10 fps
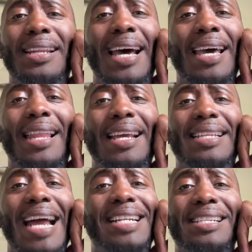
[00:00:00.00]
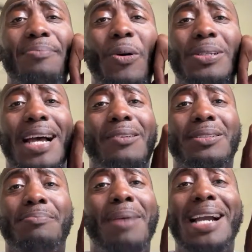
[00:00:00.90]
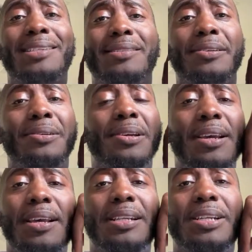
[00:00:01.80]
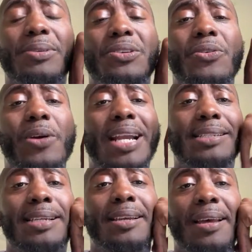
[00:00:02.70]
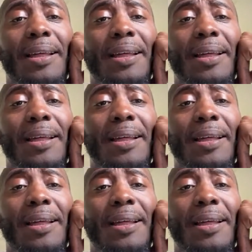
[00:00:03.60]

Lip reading: Not just motorcycles, bikes too. Shit was crazy.